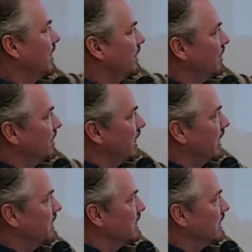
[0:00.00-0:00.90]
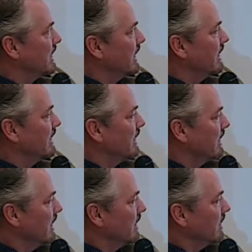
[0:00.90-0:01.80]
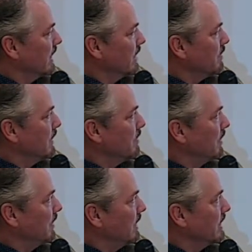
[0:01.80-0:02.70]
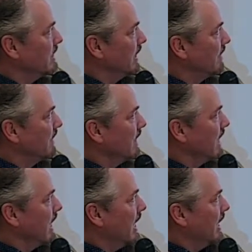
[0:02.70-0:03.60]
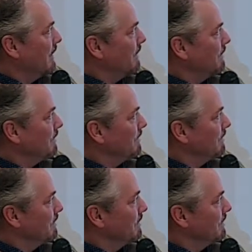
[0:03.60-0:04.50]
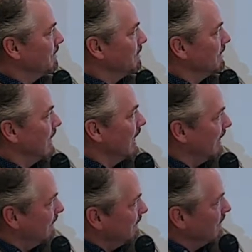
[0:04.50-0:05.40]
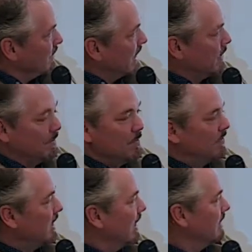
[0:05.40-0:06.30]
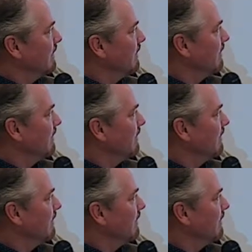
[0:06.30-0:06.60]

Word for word: other things and, and looking at people and stuff. Um, yeah. Okay, we move on.